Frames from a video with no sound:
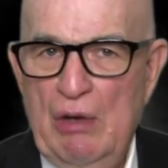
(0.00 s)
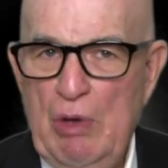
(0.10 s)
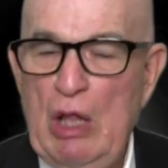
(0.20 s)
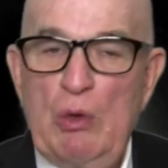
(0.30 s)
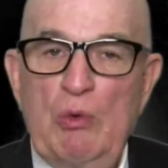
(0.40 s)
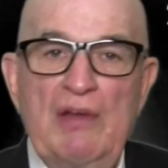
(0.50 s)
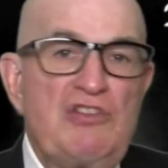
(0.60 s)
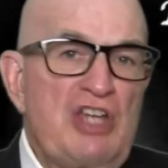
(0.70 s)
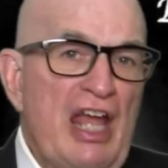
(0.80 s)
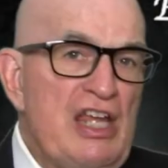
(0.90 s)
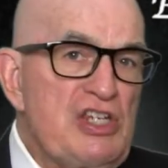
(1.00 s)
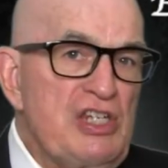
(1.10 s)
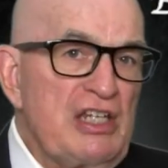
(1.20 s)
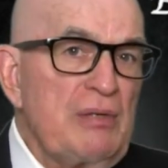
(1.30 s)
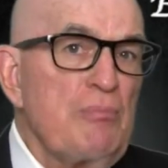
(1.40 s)
Well, we've changed
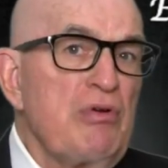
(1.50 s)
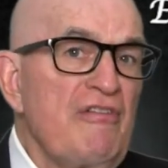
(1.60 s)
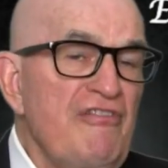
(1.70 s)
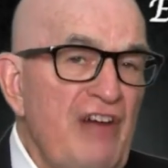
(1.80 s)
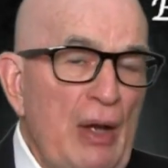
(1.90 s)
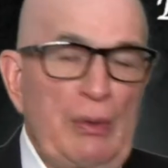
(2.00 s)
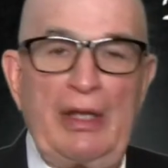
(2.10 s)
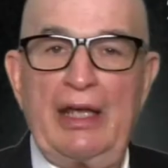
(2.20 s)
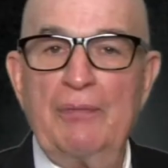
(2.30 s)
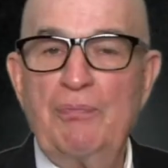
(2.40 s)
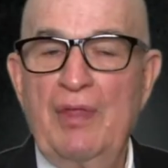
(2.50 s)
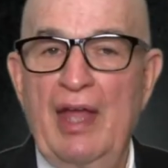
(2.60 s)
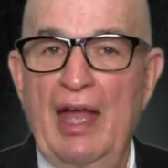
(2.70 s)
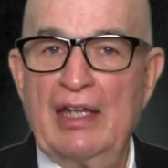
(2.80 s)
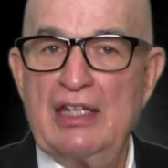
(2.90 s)
it profoundly,
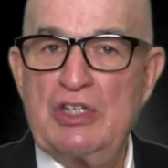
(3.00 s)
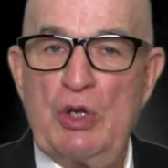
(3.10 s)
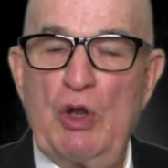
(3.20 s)
and it's no